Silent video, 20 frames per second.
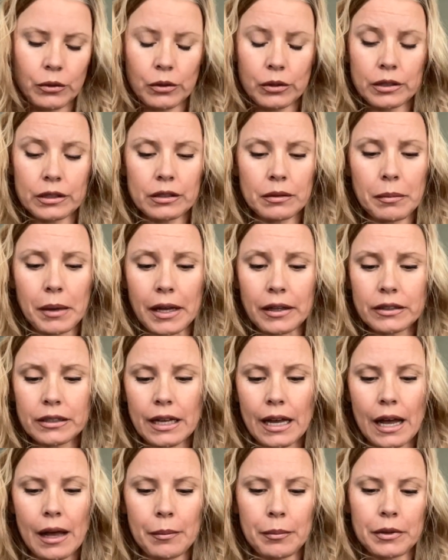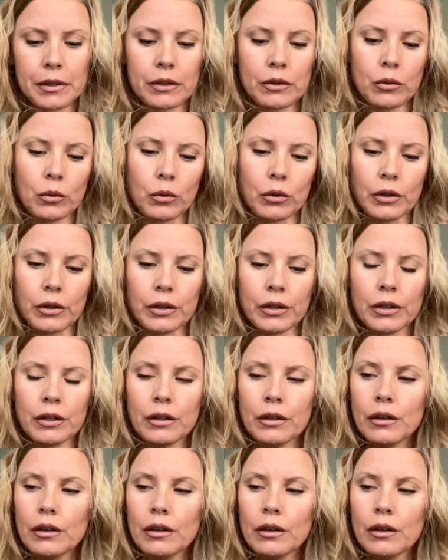or is about to happen, or